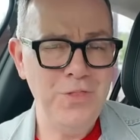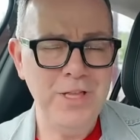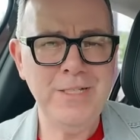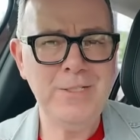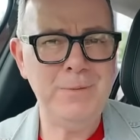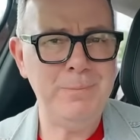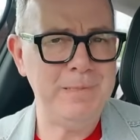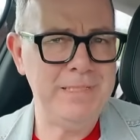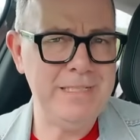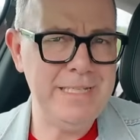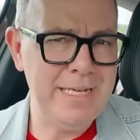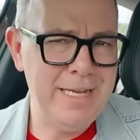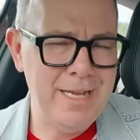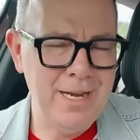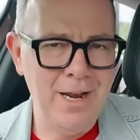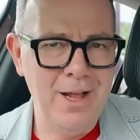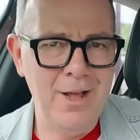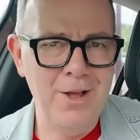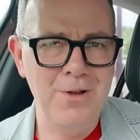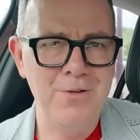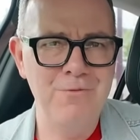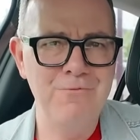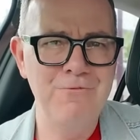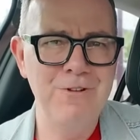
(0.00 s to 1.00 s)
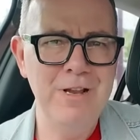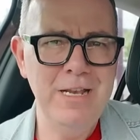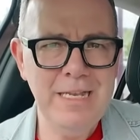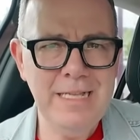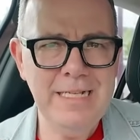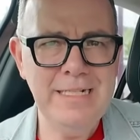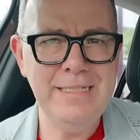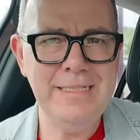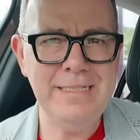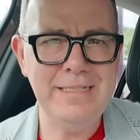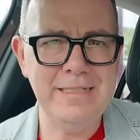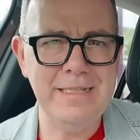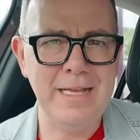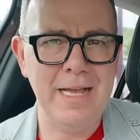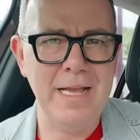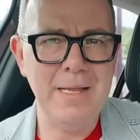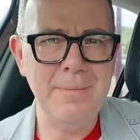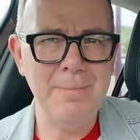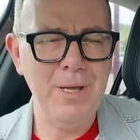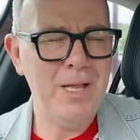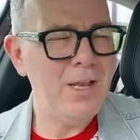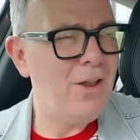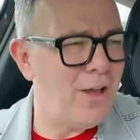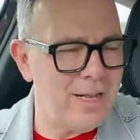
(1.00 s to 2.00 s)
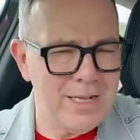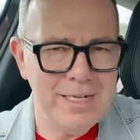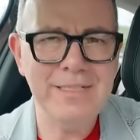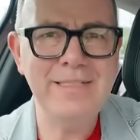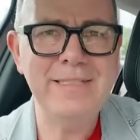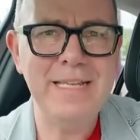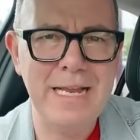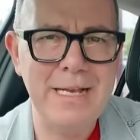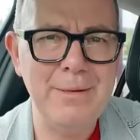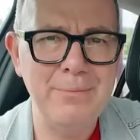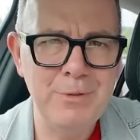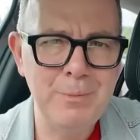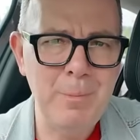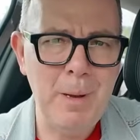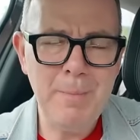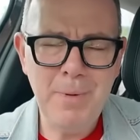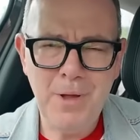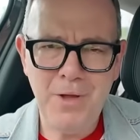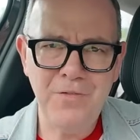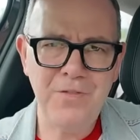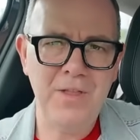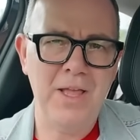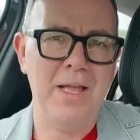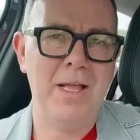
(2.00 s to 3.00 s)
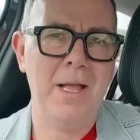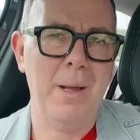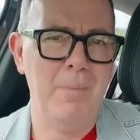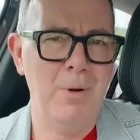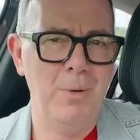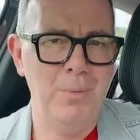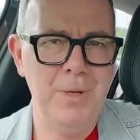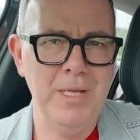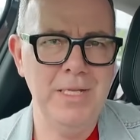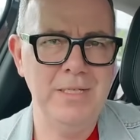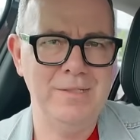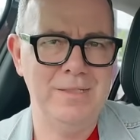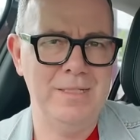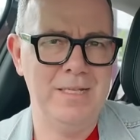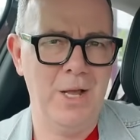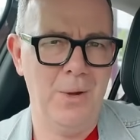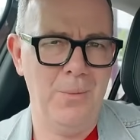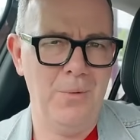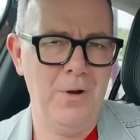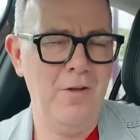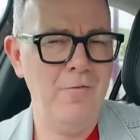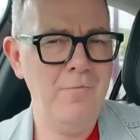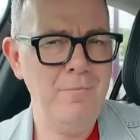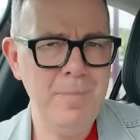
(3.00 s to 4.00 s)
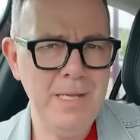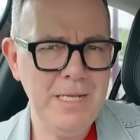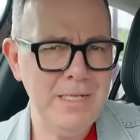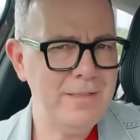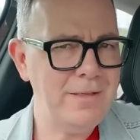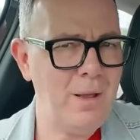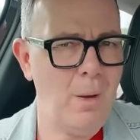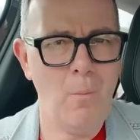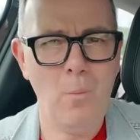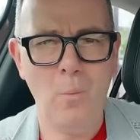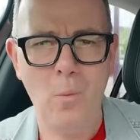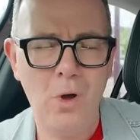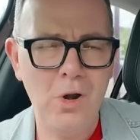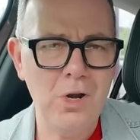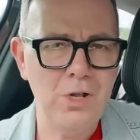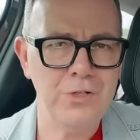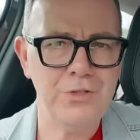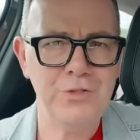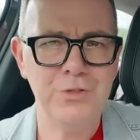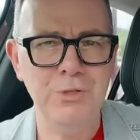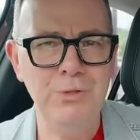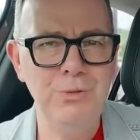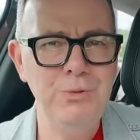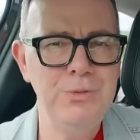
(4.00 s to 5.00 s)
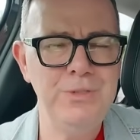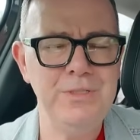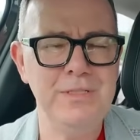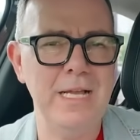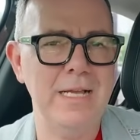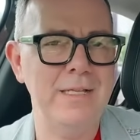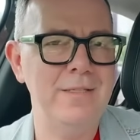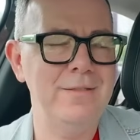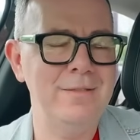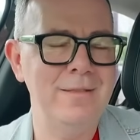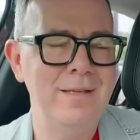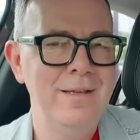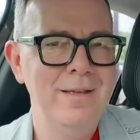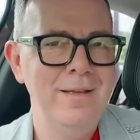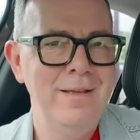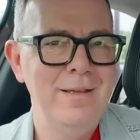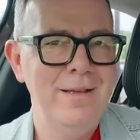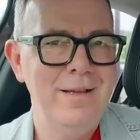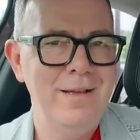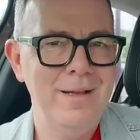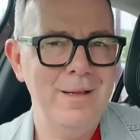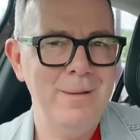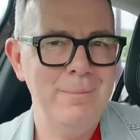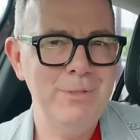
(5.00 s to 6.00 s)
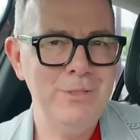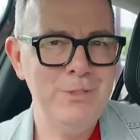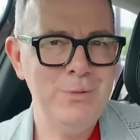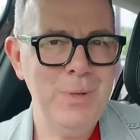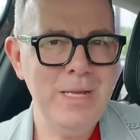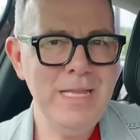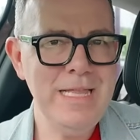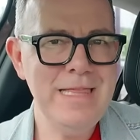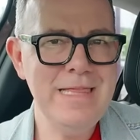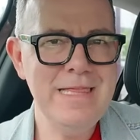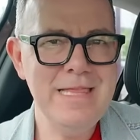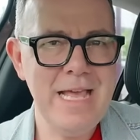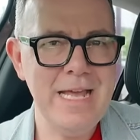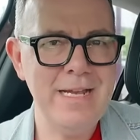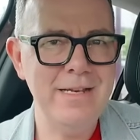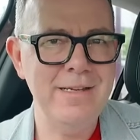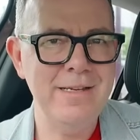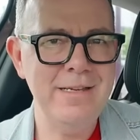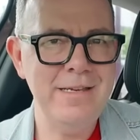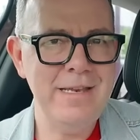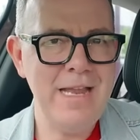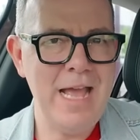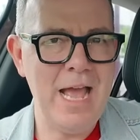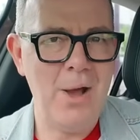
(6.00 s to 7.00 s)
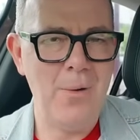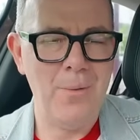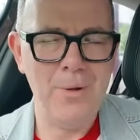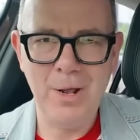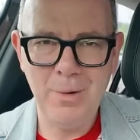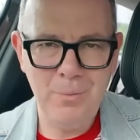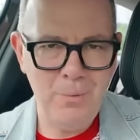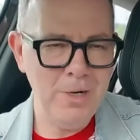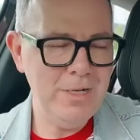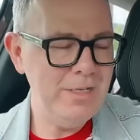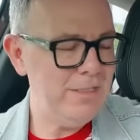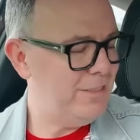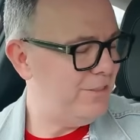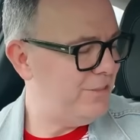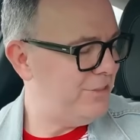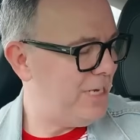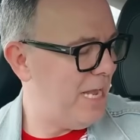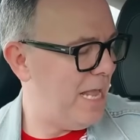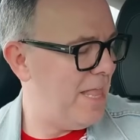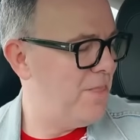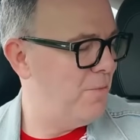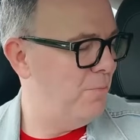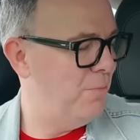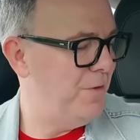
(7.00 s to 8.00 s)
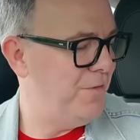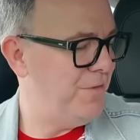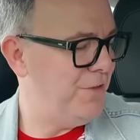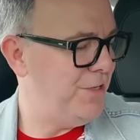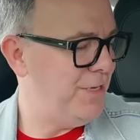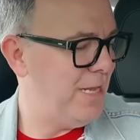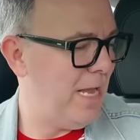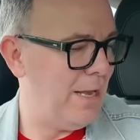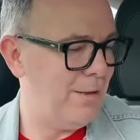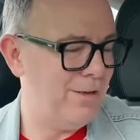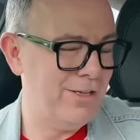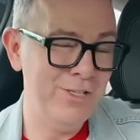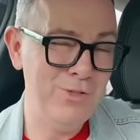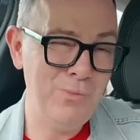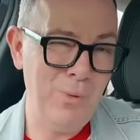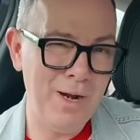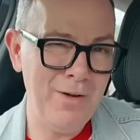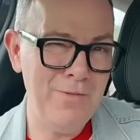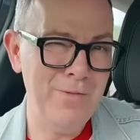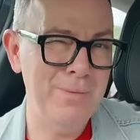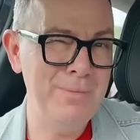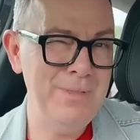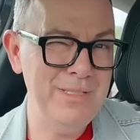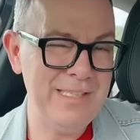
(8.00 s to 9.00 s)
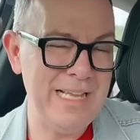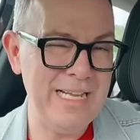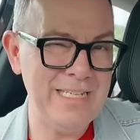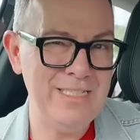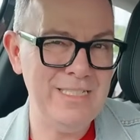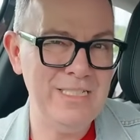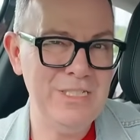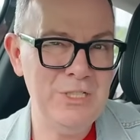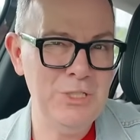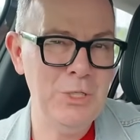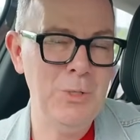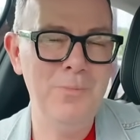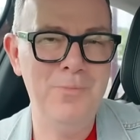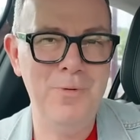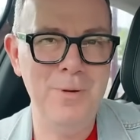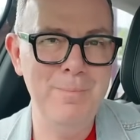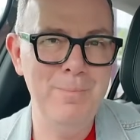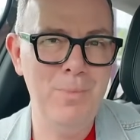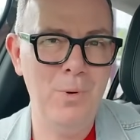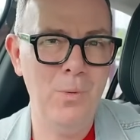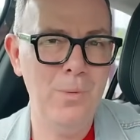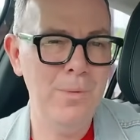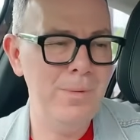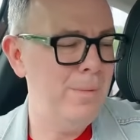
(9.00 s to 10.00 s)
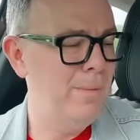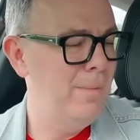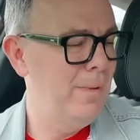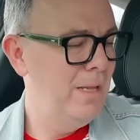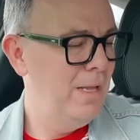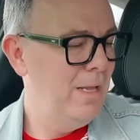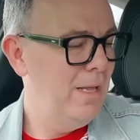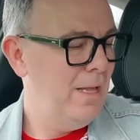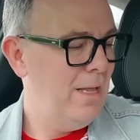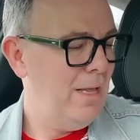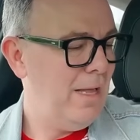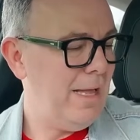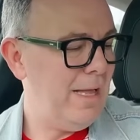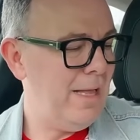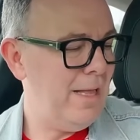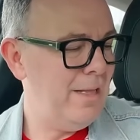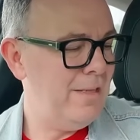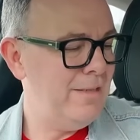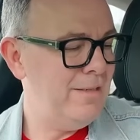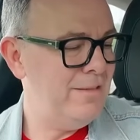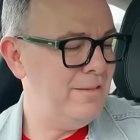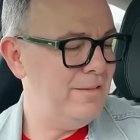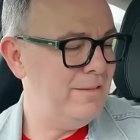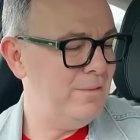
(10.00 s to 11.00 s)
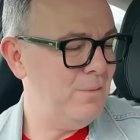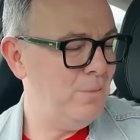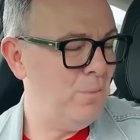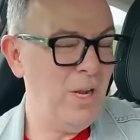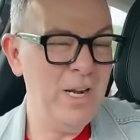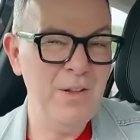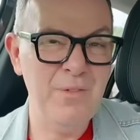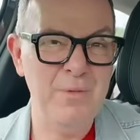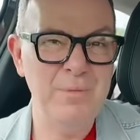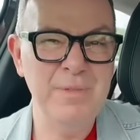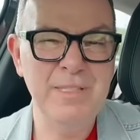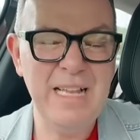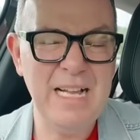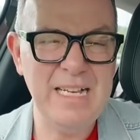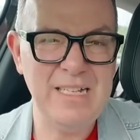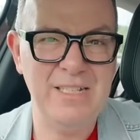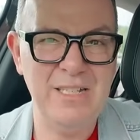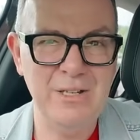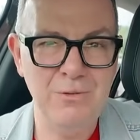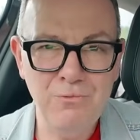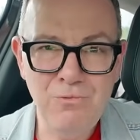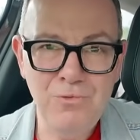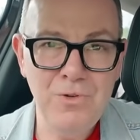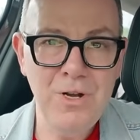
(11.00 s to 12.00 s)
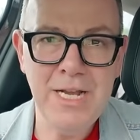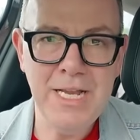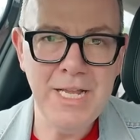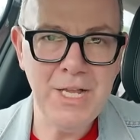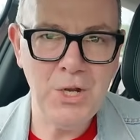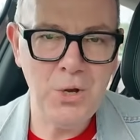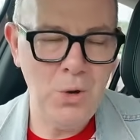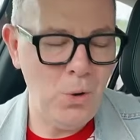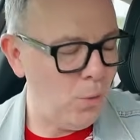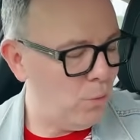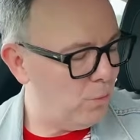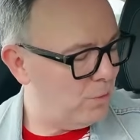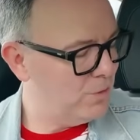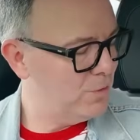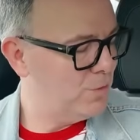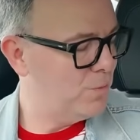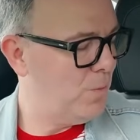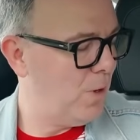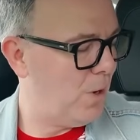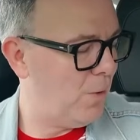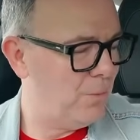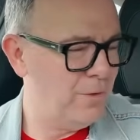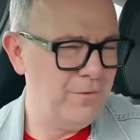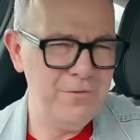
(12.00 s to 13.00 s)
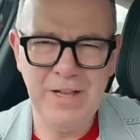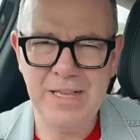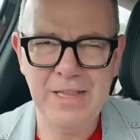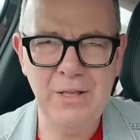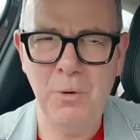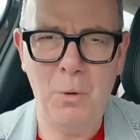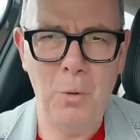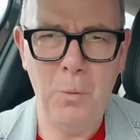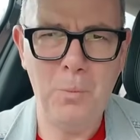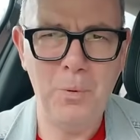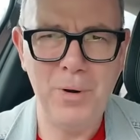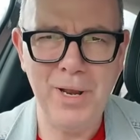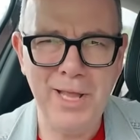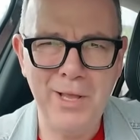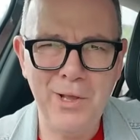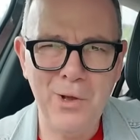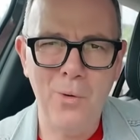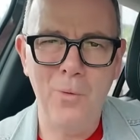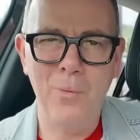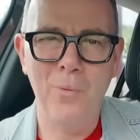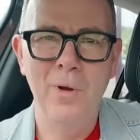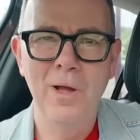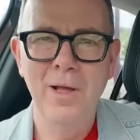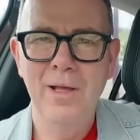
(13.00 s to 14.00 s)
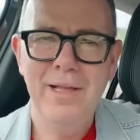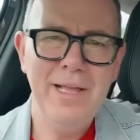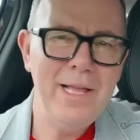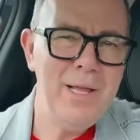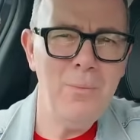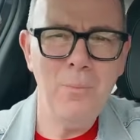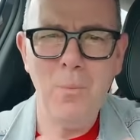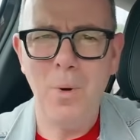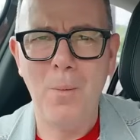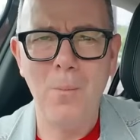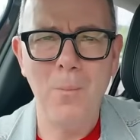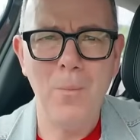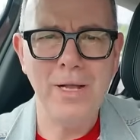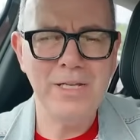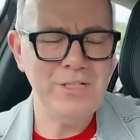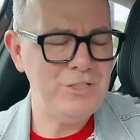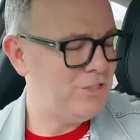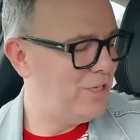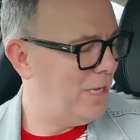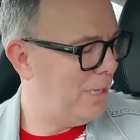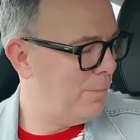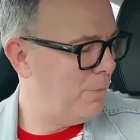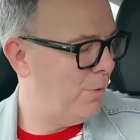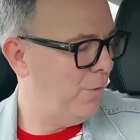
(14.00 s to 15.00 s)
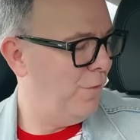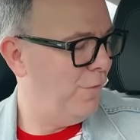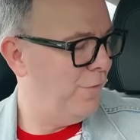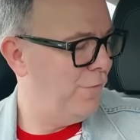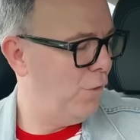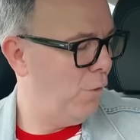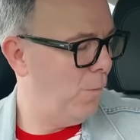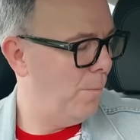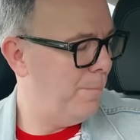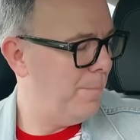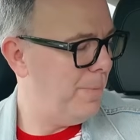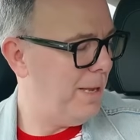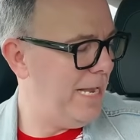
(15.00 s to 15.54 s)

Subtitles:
this particular release day. But like I said, it was my birthday a couple of weeks ago, and I've picked up 1 or 2 sets between then and now. And I wanted to share them with you now, because one of them is actually super important, and one of them is actually really cool as well. In fact, they're all pretty cool in one way, shape or form.